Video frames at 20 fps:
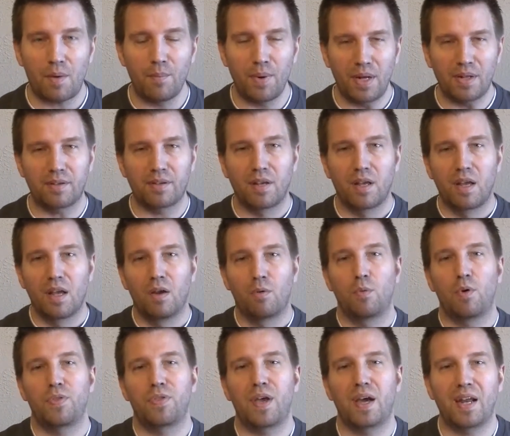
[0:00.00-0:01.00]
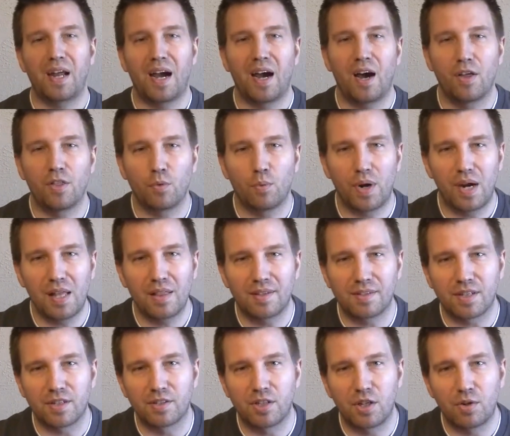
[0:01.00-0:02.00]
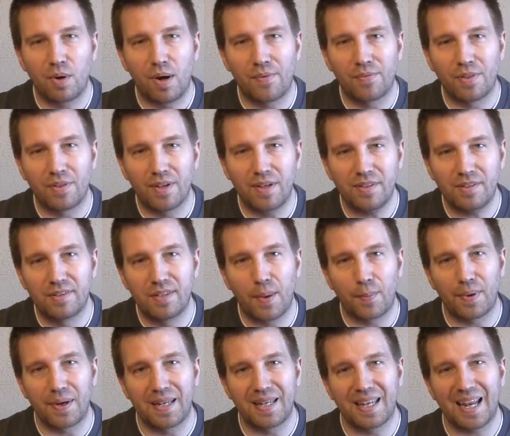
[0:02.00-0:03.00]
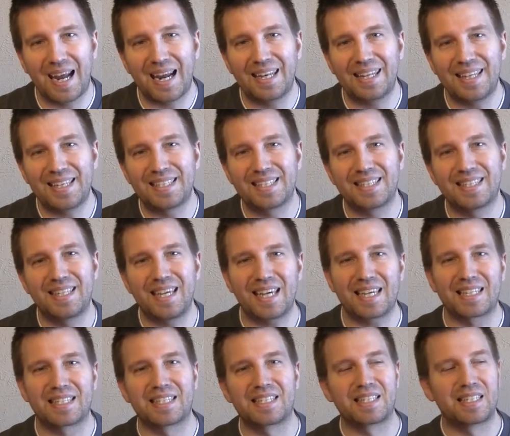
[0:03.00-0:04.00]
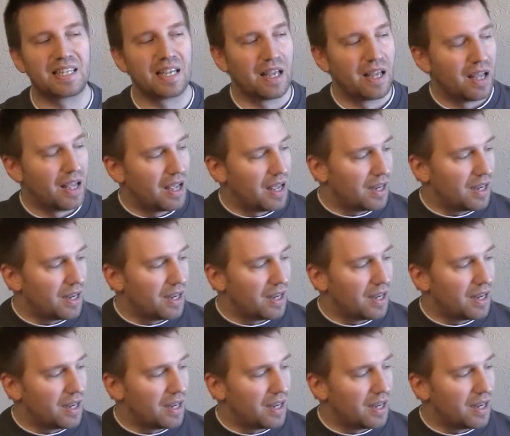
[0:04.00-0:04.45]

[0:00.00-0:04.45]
But with that out of the way, let's continue on with the list. Number ninety-six.